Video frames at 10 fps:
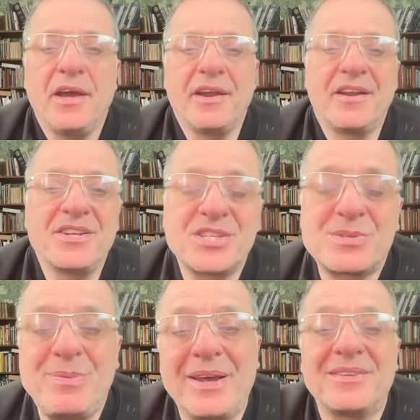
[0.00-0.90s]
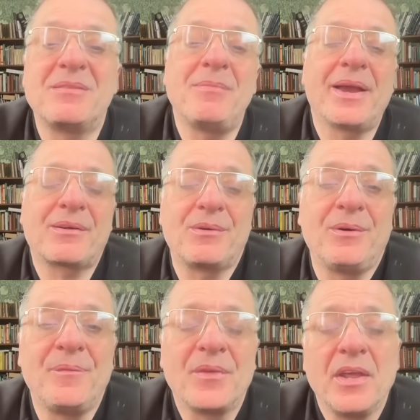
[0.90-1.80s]
and I suspect that
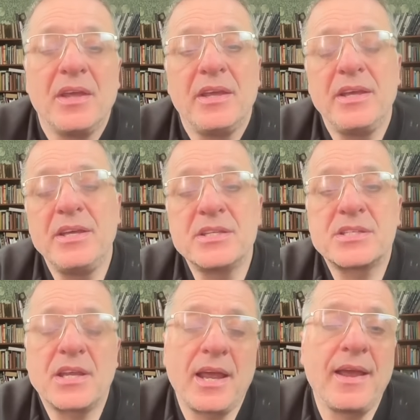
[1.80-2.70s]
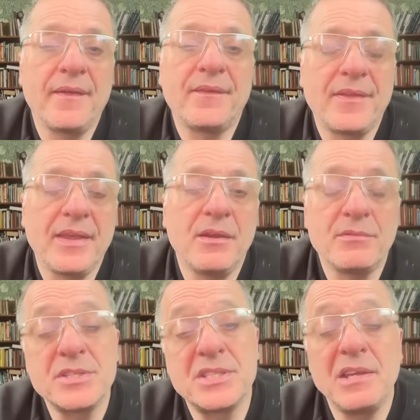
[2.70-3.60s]
Macron is at the
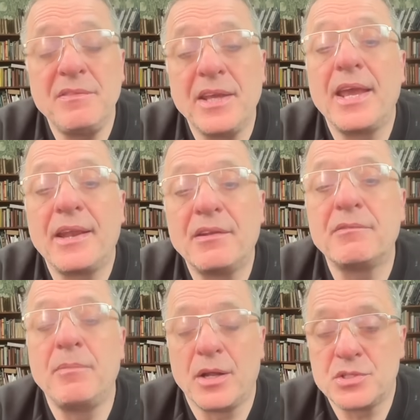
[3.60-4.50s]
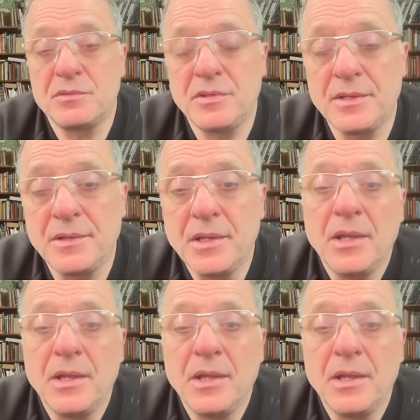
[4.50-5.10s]
receiving end of much of it.